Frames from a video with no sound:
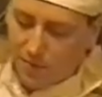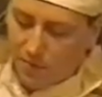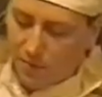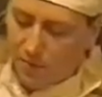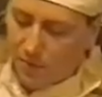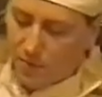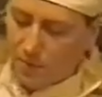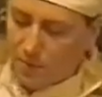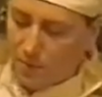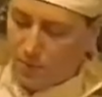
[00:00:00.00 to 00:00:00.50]

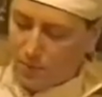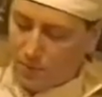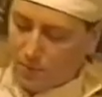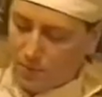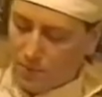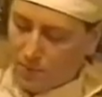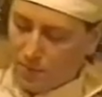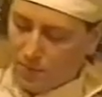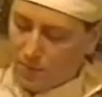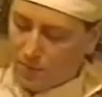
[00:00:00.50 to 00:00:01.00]
But make it as
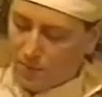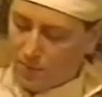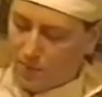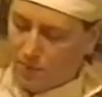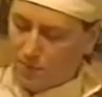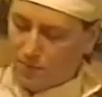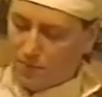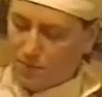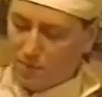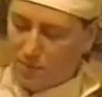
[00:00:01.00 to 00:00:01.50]
thick as you
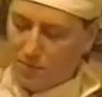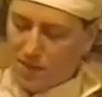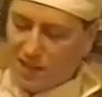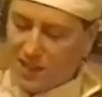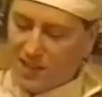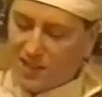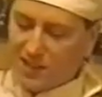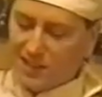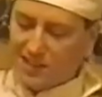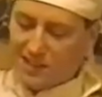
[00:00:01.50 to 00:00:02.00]
like. If you
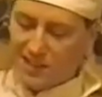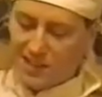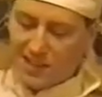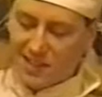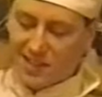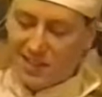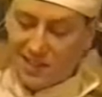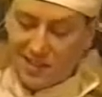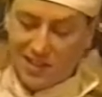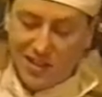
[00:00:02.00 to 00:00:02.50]
have it too
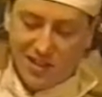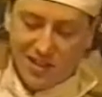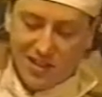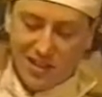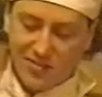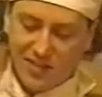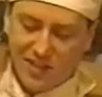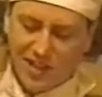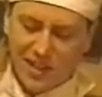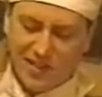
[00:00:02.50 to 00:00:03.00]
thick though,
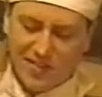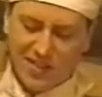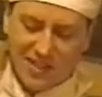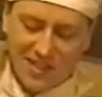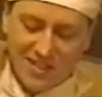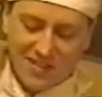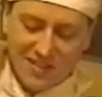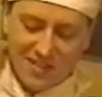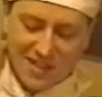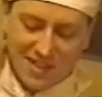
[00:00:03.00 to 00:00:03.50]
just be
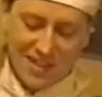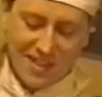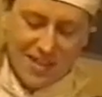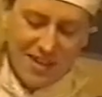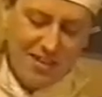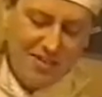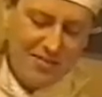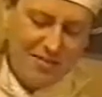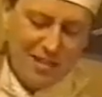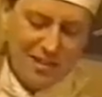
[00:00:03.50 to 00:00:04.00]
careful,
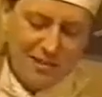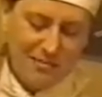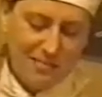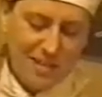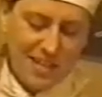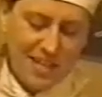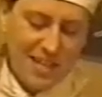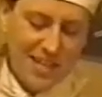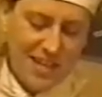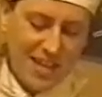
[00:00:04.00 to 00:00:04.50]
it
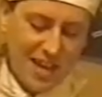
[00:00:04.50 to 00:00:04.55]
could